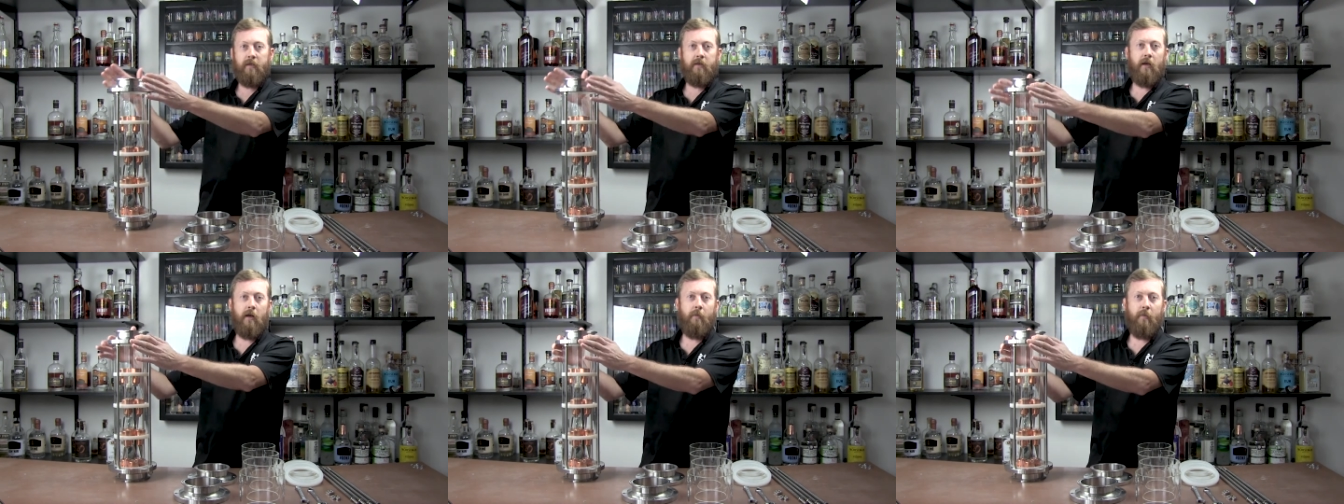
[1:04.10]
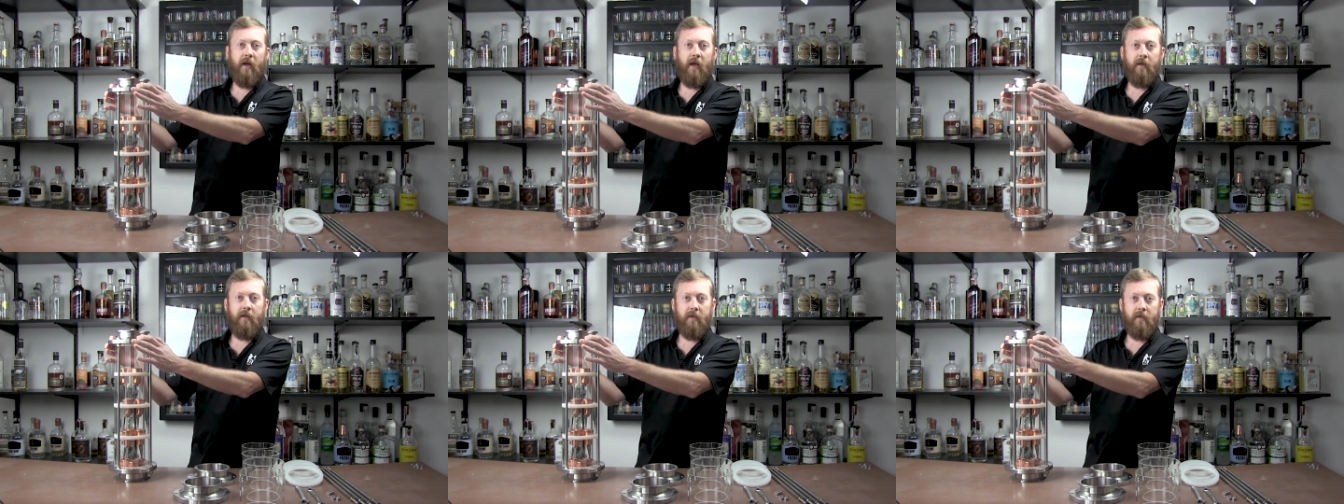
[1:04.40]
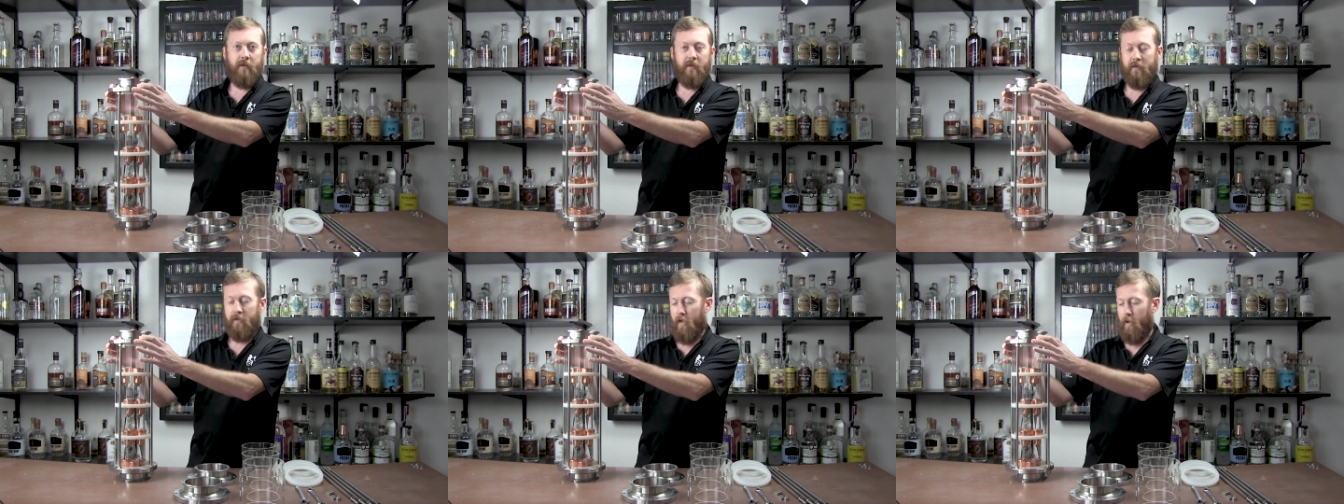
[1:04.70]
to start by
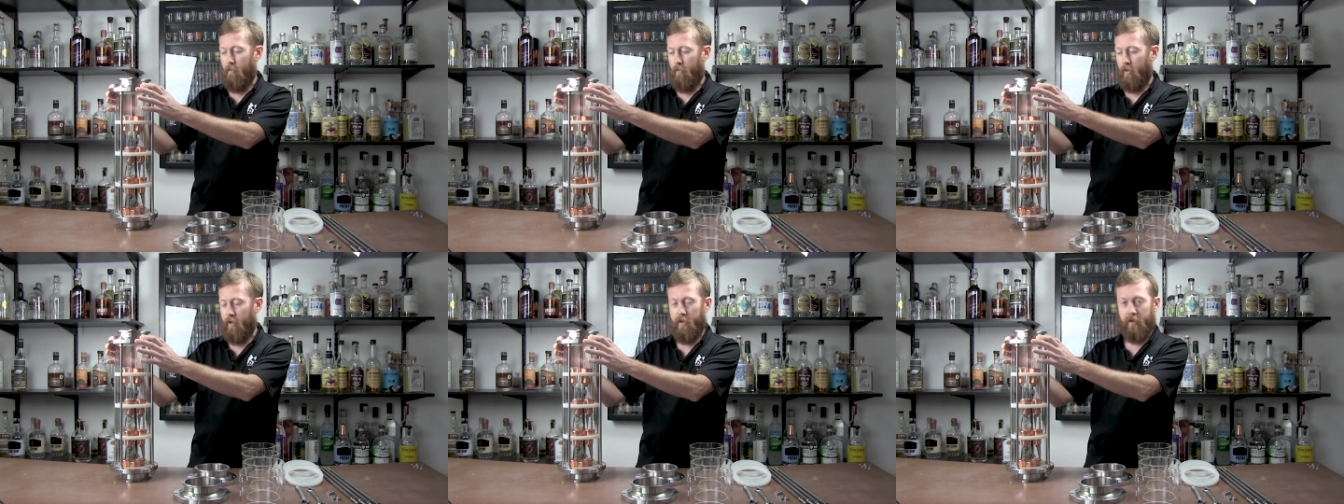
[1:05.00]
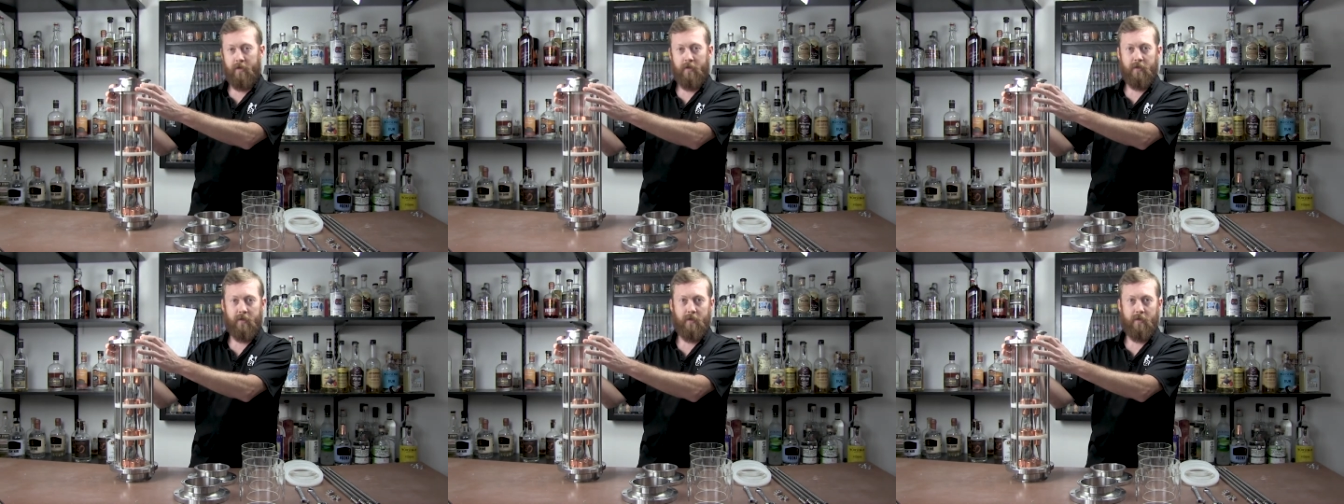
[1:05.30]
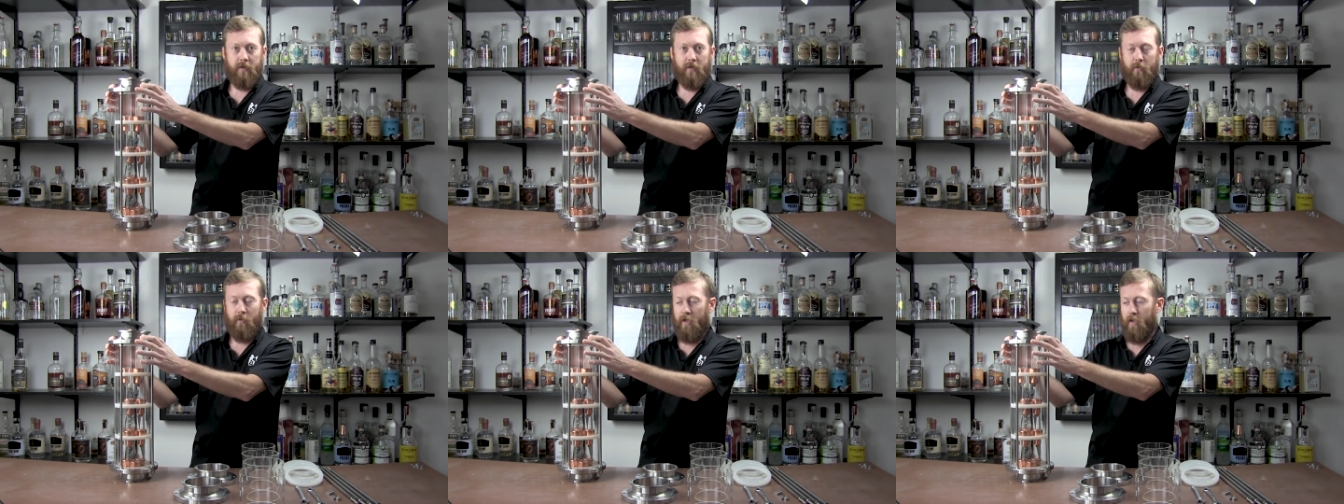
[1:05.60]
disassembling the
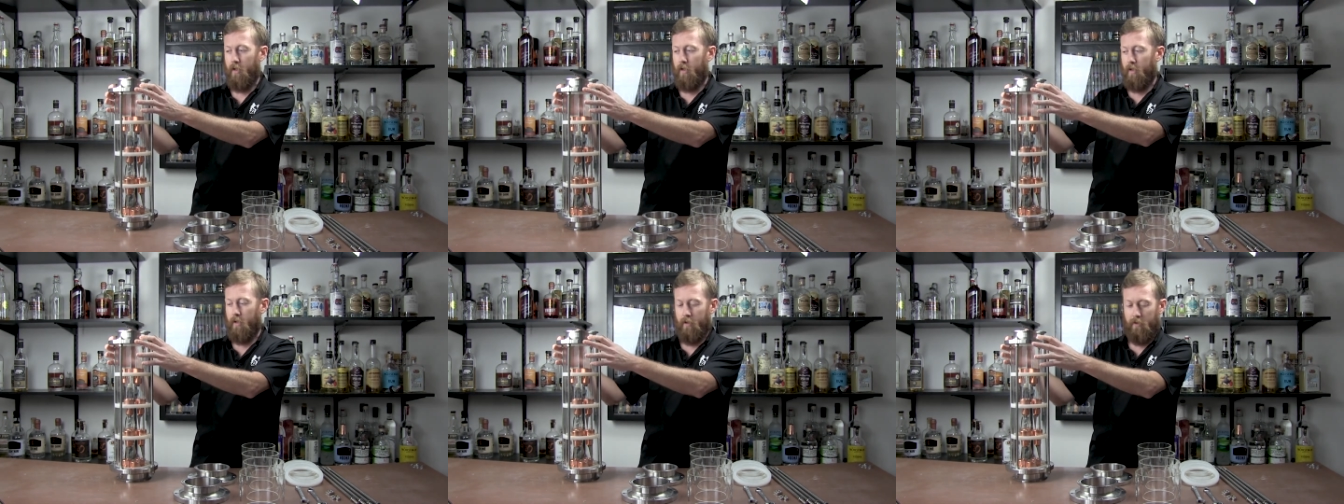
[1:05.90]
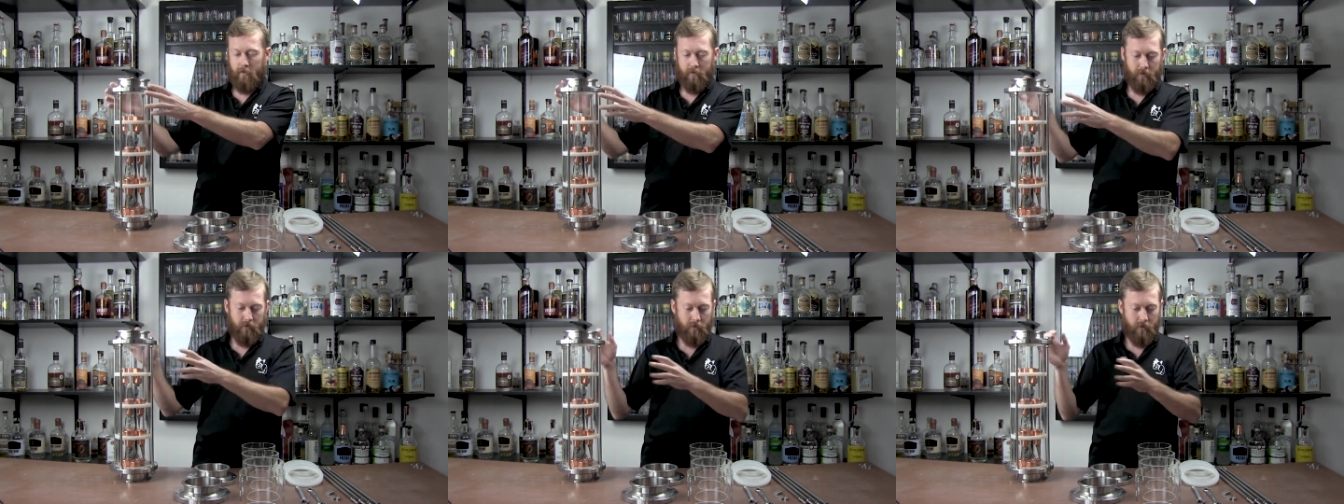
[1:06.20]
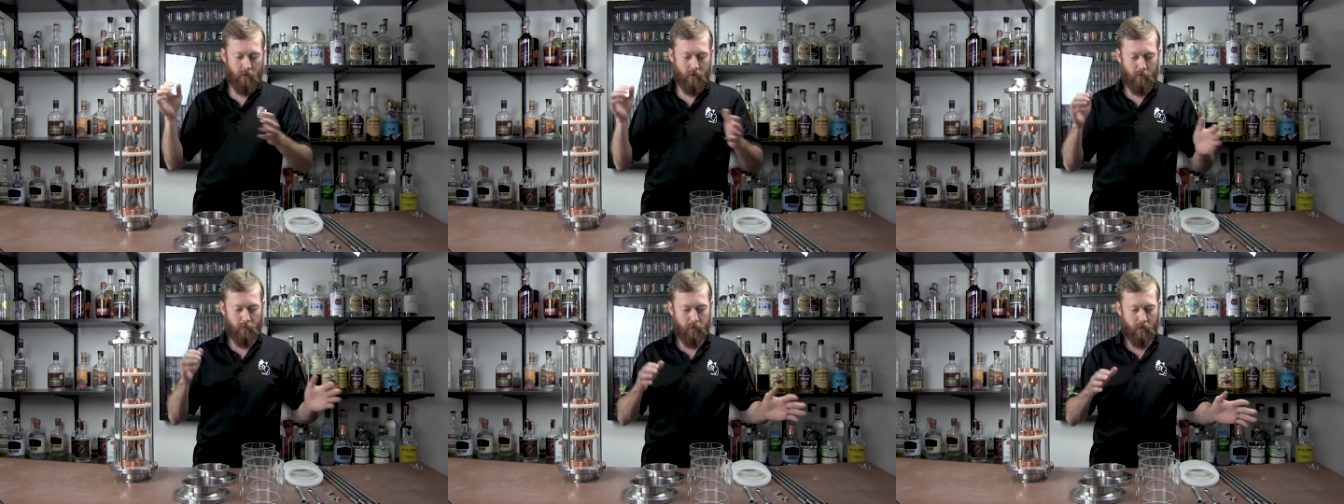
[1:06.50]
system here
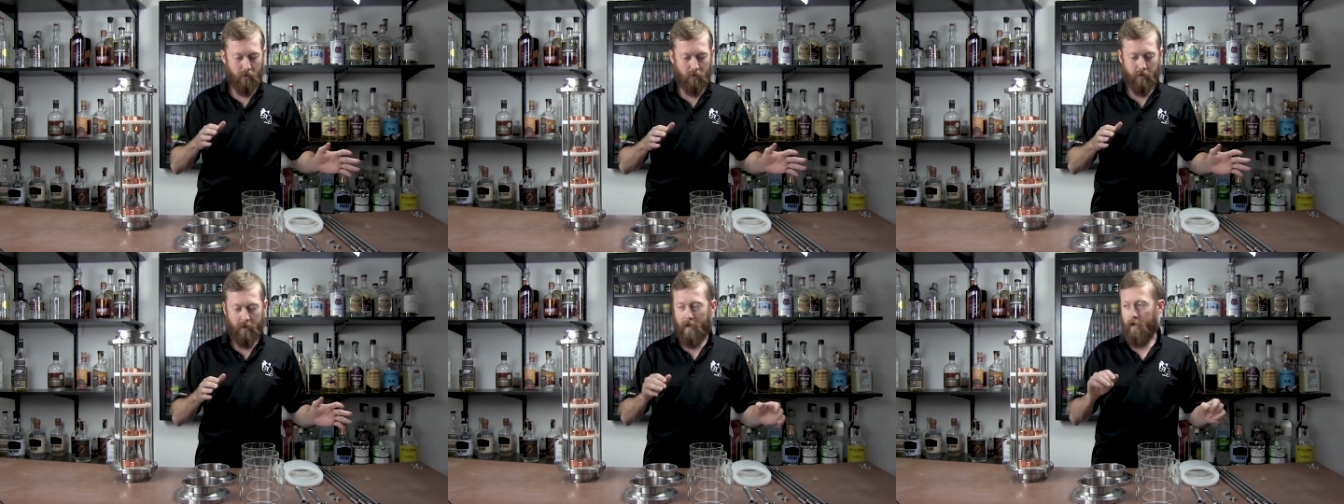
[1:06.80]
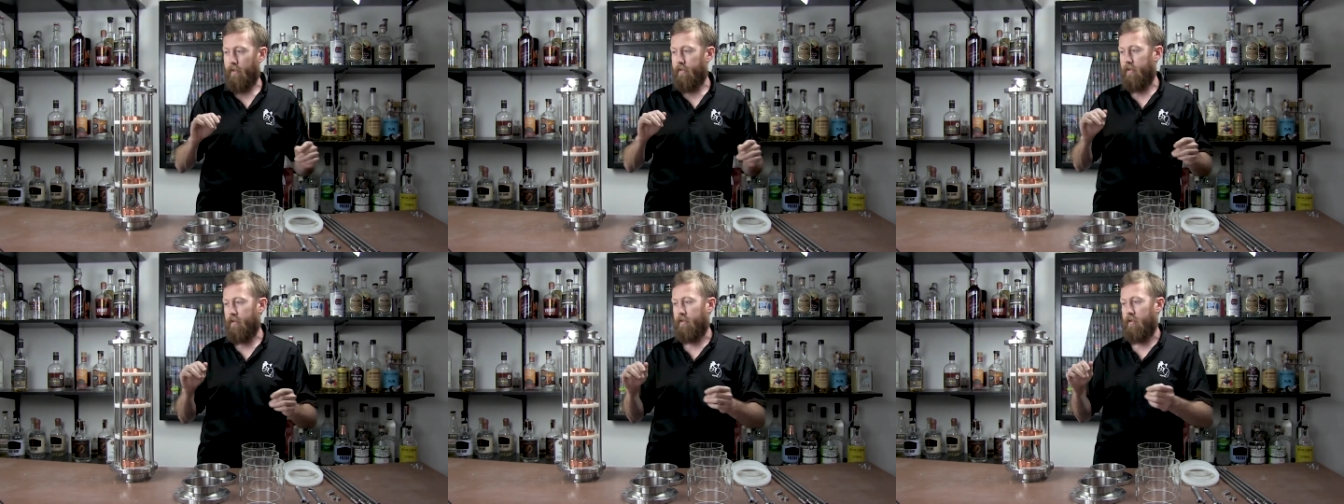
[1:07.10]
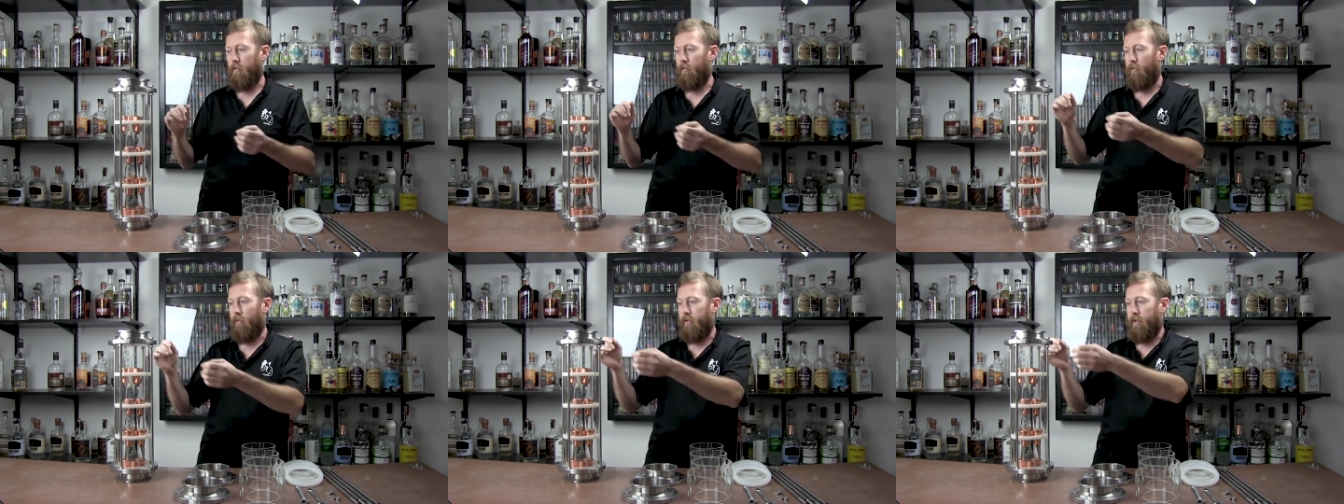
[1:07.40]
to pull it out and
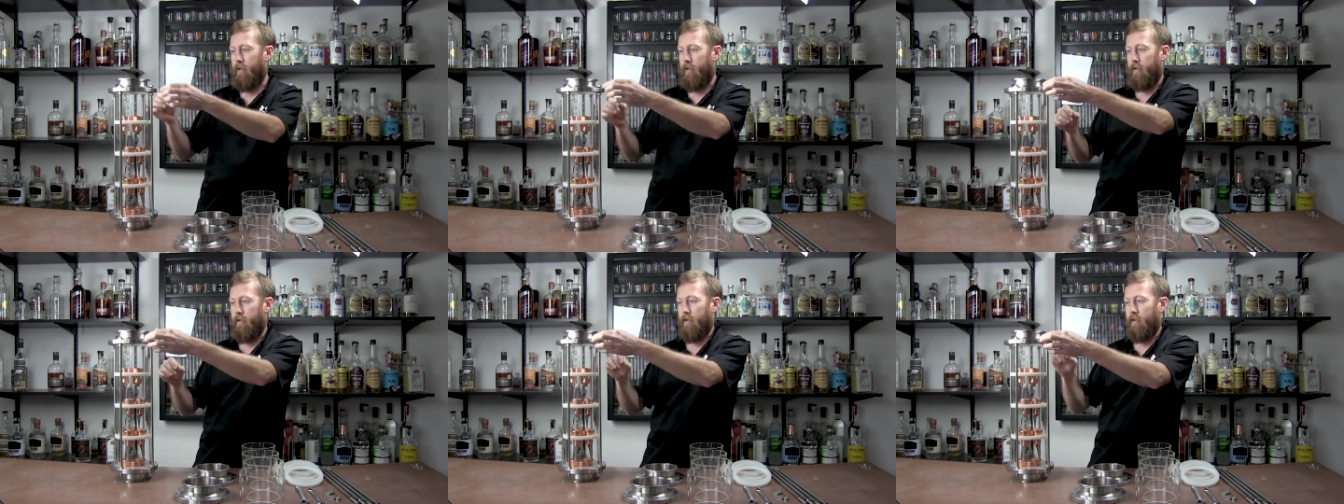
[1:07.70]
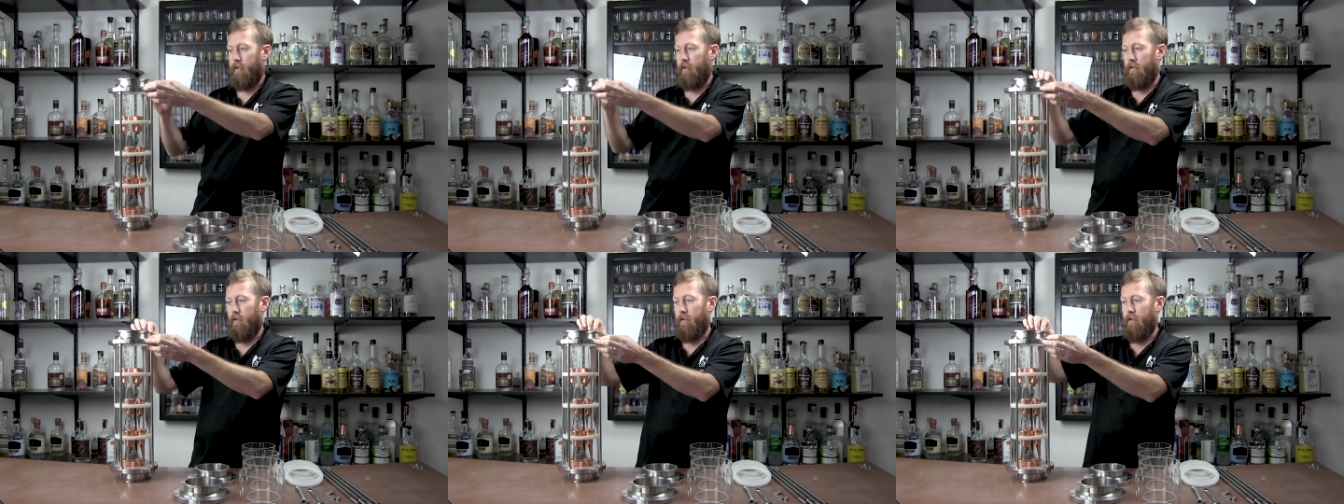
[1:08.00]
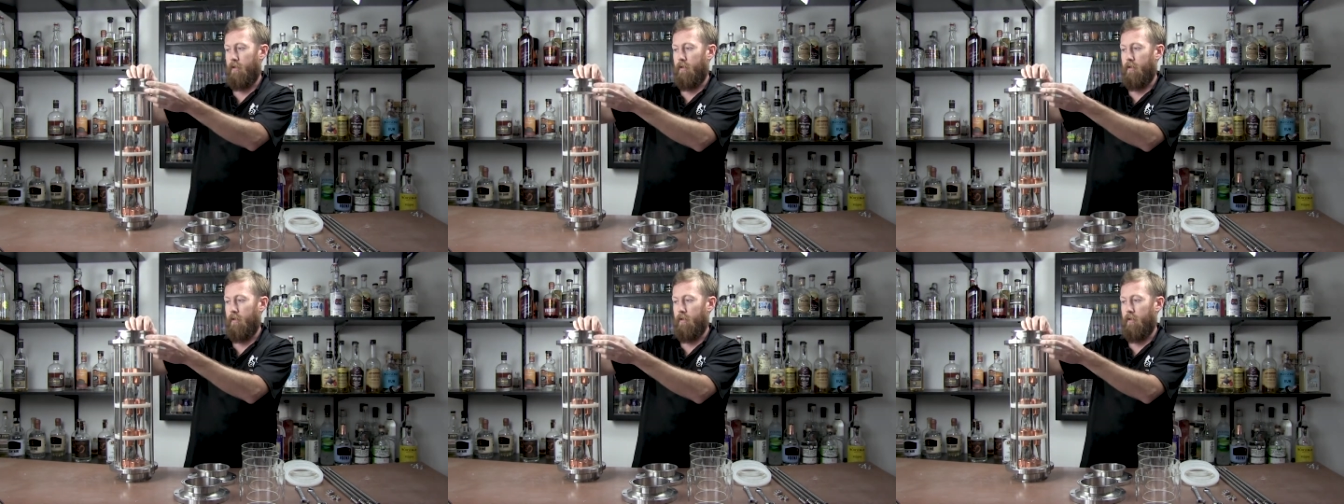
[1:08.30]
assemble the other.